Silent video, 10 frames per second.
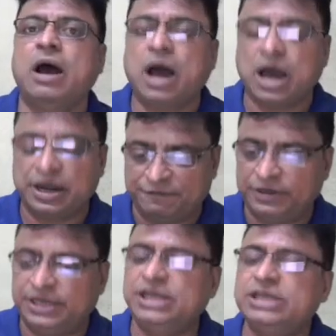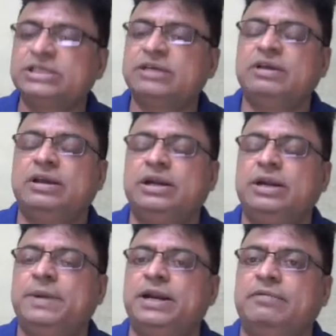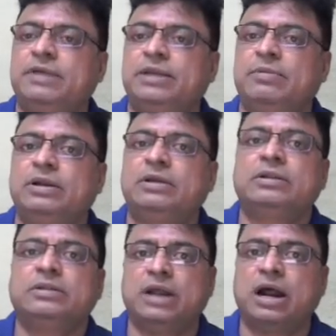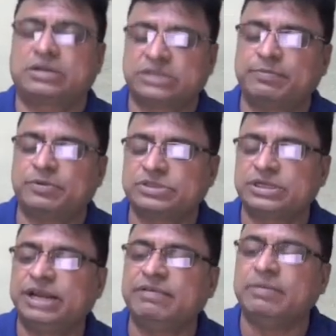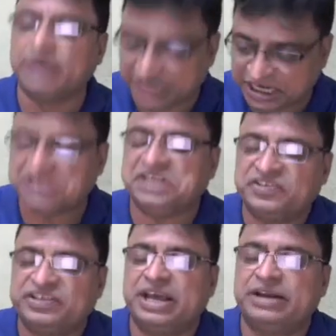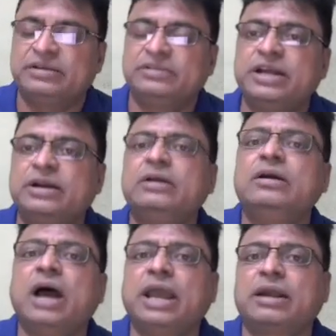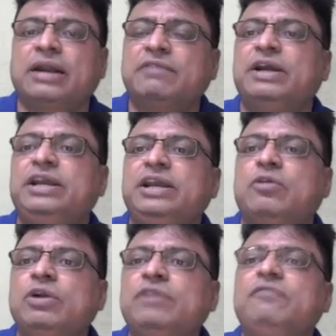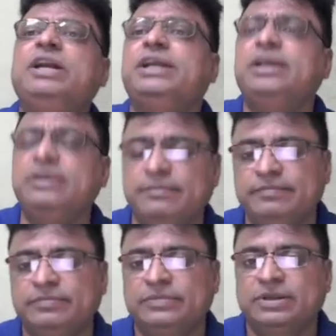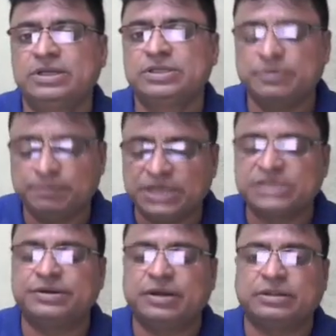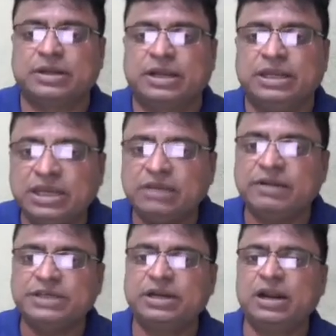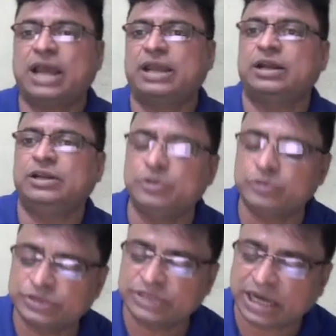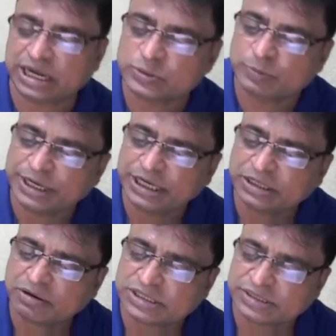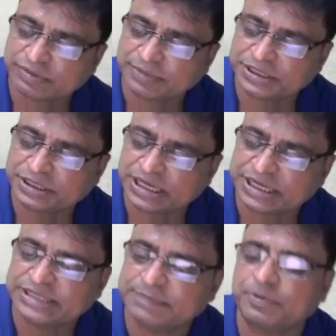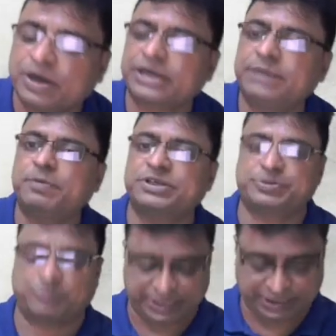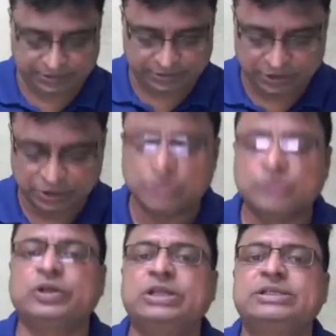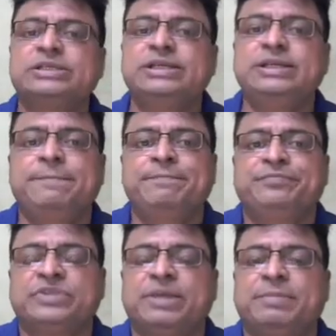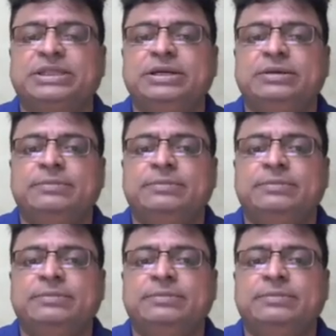Or if t is the independent variable, or suppose dy by dt is there, then I can write y equal to vt. So based on the equation, I can use the corresponding transformation. That is important first point. So let's see the method.